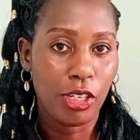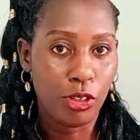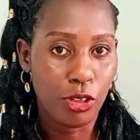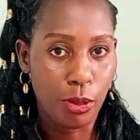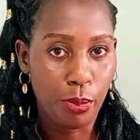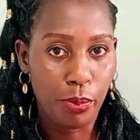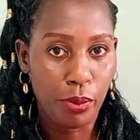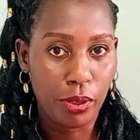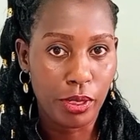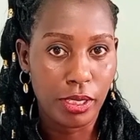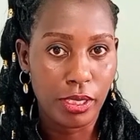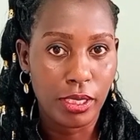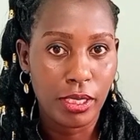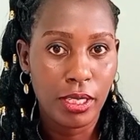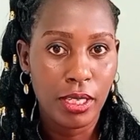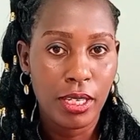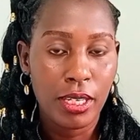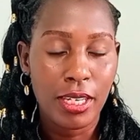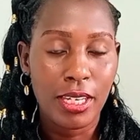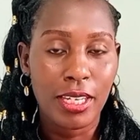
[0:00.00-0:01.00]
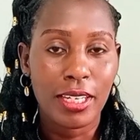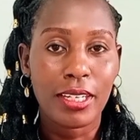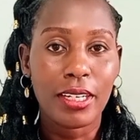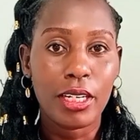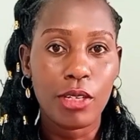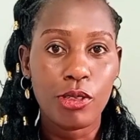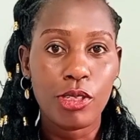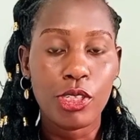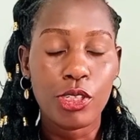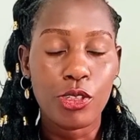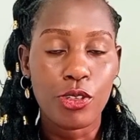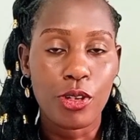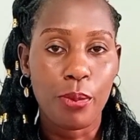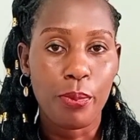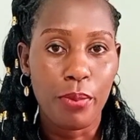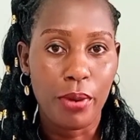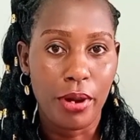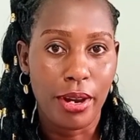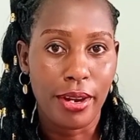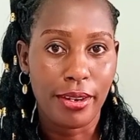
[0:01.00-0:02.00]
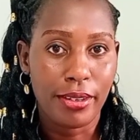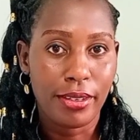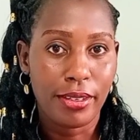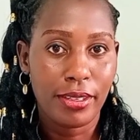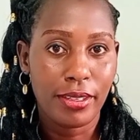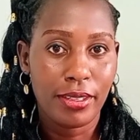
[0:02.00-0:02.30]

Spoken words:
your body, including your brain.